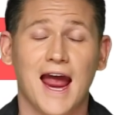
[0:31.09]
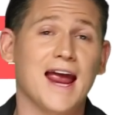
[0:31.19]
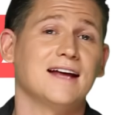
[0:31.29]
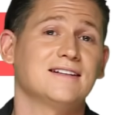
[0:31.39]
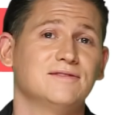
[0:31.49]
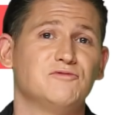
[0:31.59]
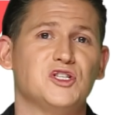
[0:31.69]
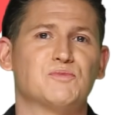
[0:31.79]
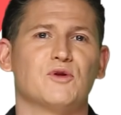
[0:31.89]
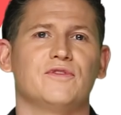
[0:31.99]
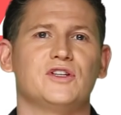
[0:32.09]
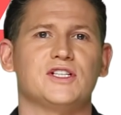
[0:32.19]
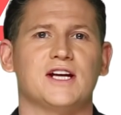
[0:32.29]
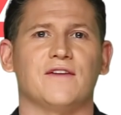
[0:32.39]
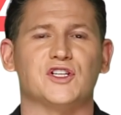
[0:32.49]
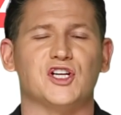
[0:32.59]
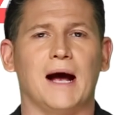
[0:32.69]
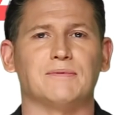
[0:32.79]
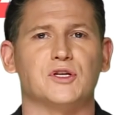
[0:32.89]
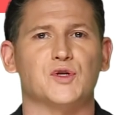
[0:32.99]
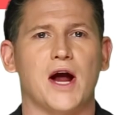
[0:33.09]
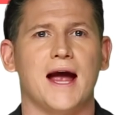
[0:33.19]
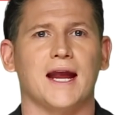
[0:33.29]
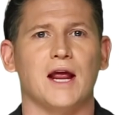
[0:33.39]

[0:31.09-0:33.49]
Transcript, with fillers: And she's proven she's got the chops to drag